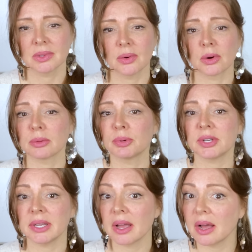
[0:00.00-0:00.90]
or to
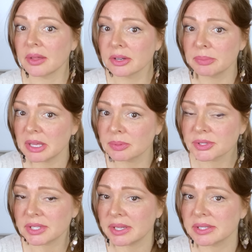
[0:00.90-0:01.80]
putting other people's
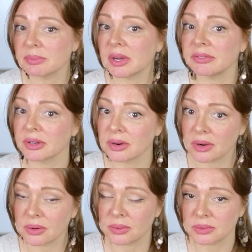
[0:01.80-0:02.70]
needs above your
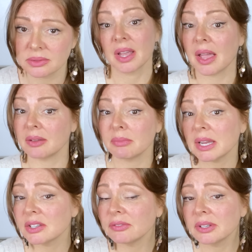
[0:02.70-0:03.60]
own and
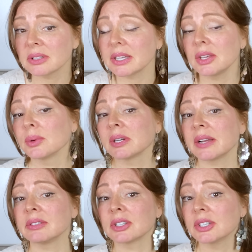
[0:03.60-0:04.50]
made to feel like you were
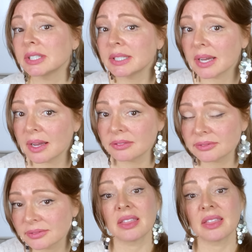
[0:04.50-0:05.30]
never good enough,